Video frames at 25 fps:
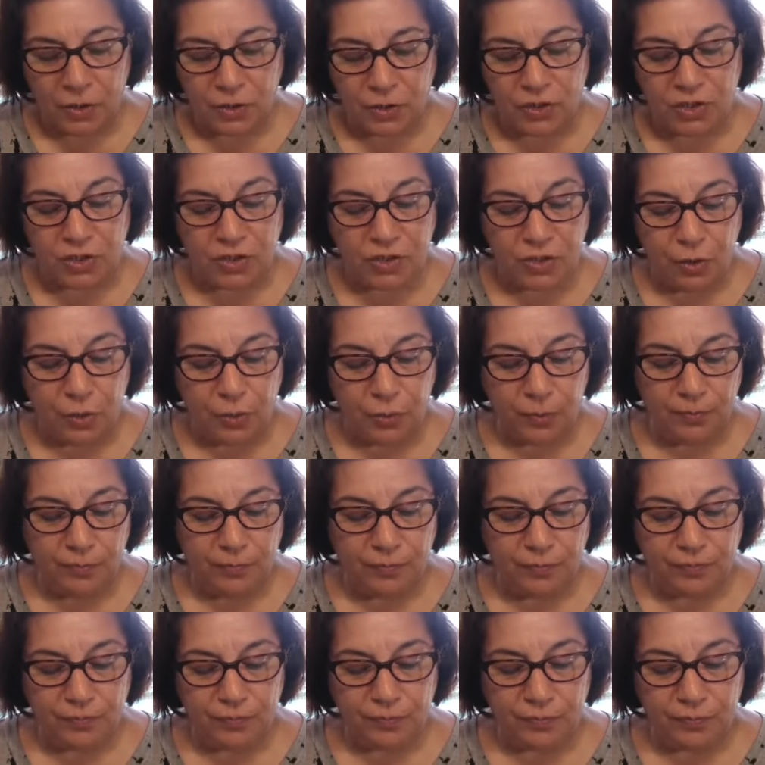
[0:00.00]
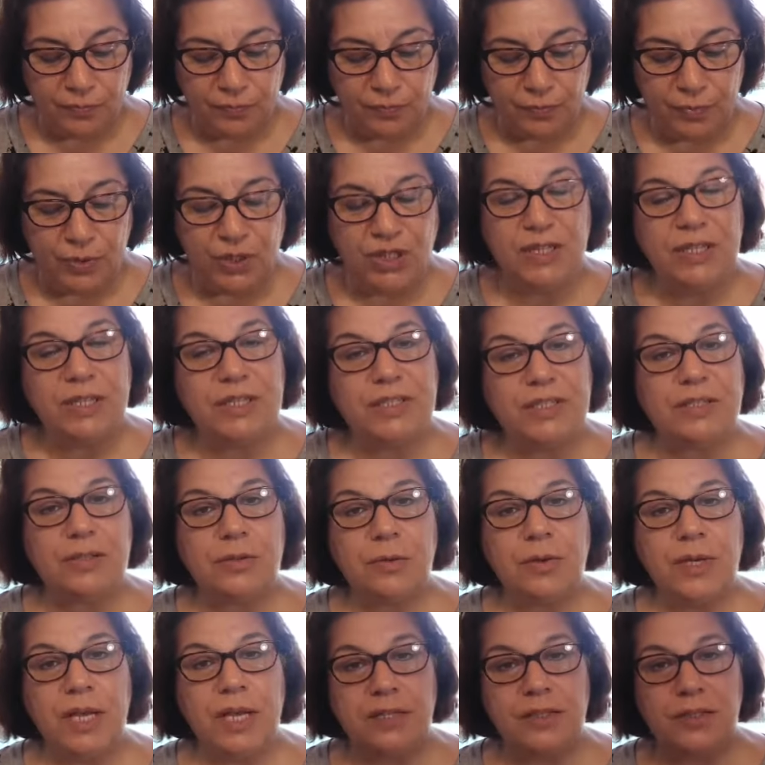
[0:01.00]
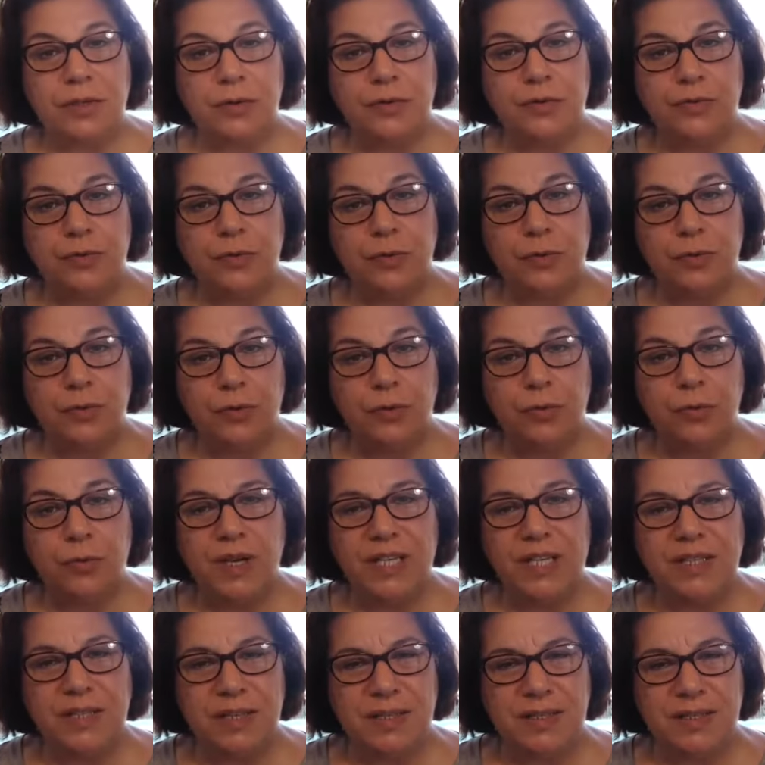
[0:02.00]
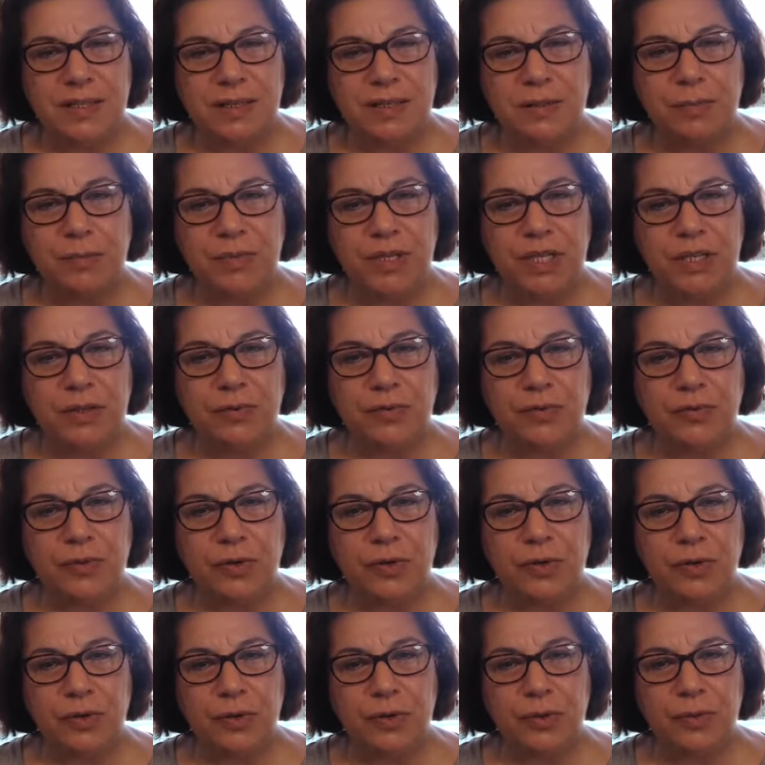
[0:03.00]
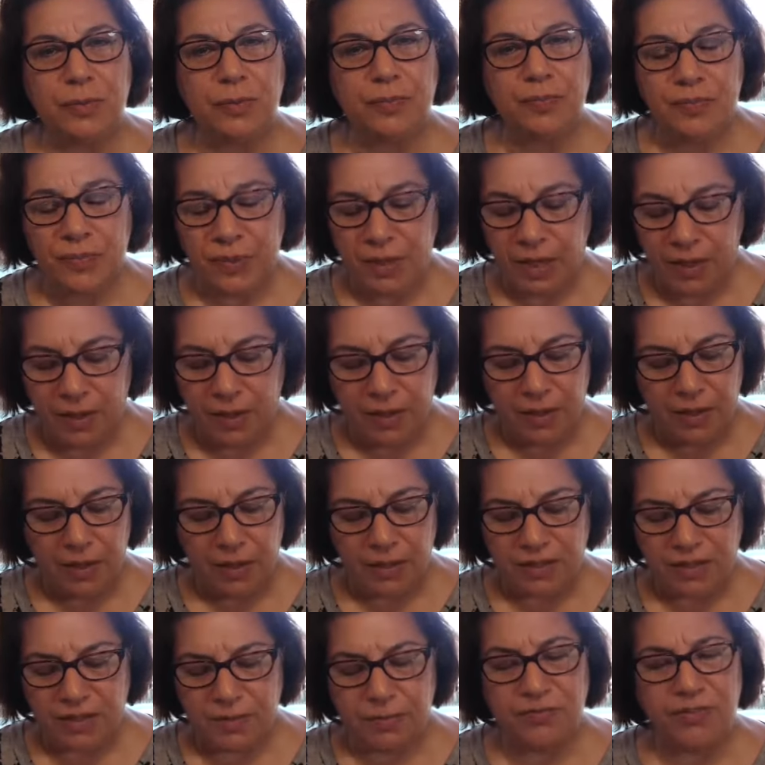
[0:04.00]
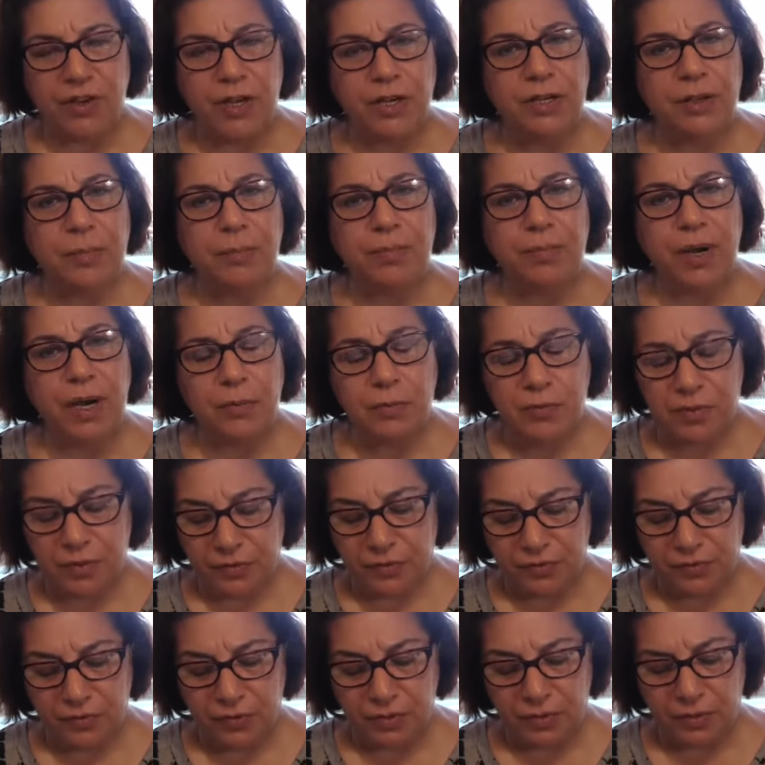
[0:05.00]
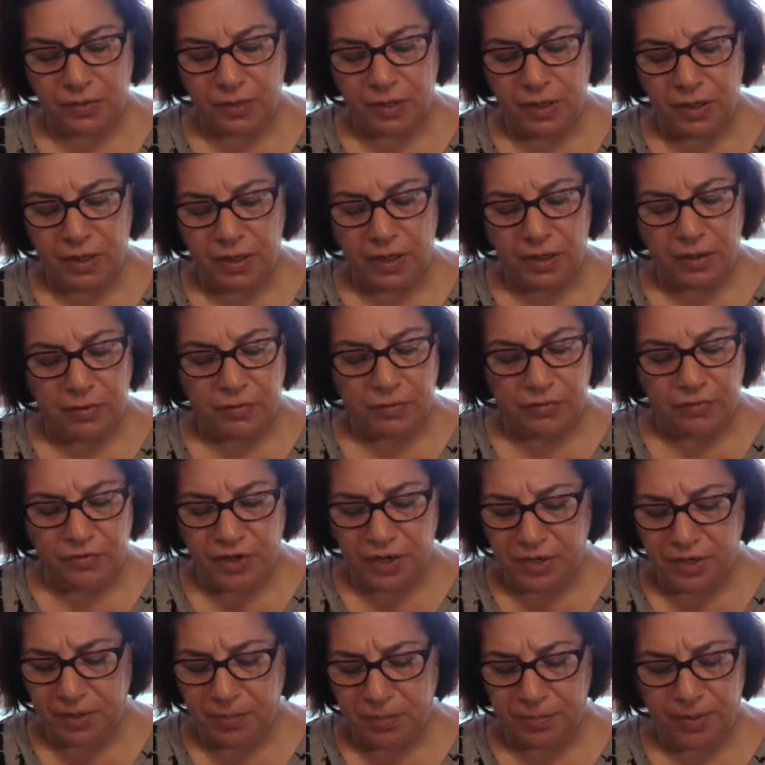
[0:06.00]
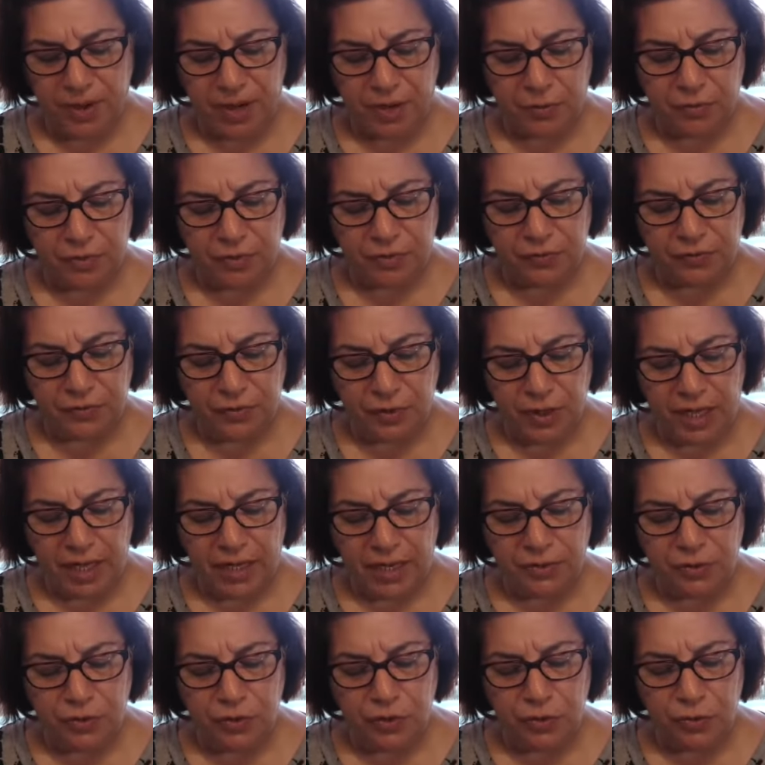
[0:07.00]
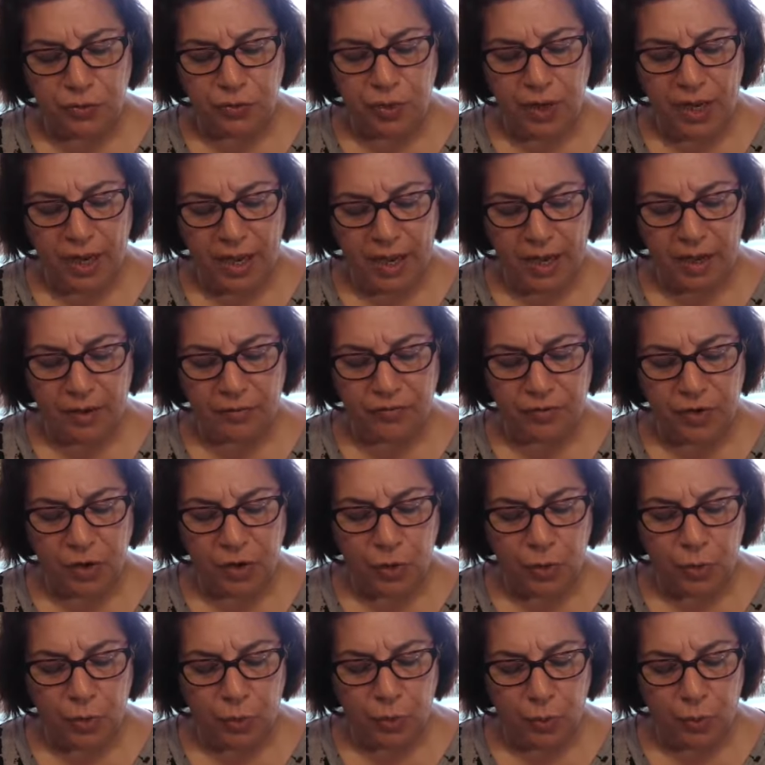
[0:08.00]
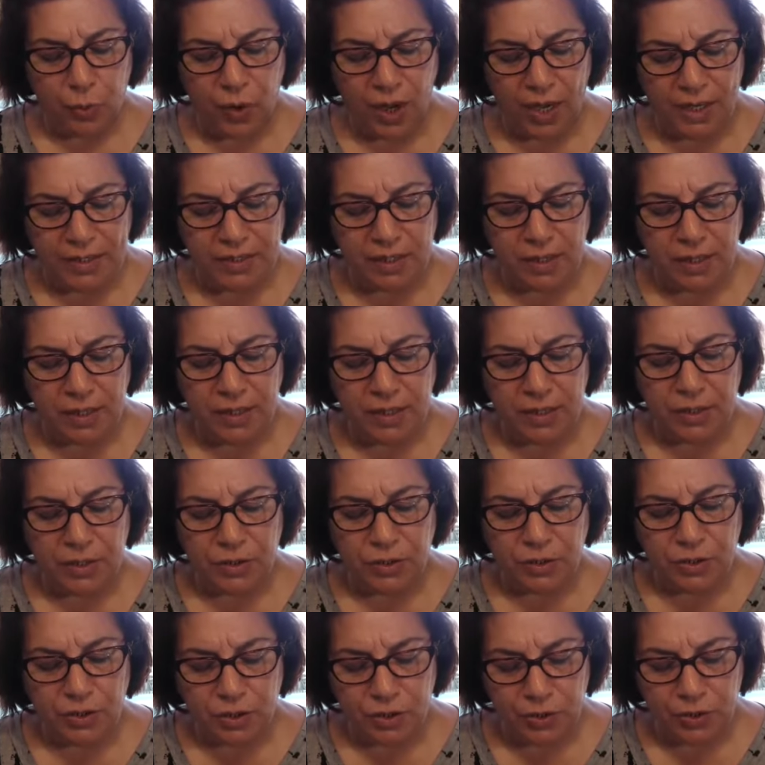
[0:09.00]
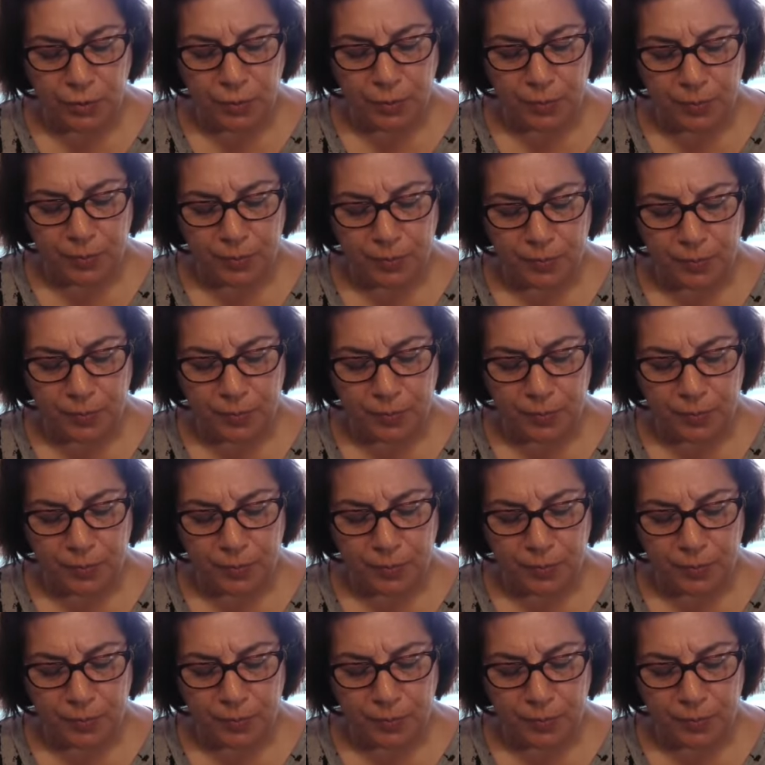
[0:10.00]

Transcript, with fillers: so put this together for you what does it mean for you it's very powerful very powerful and you have one two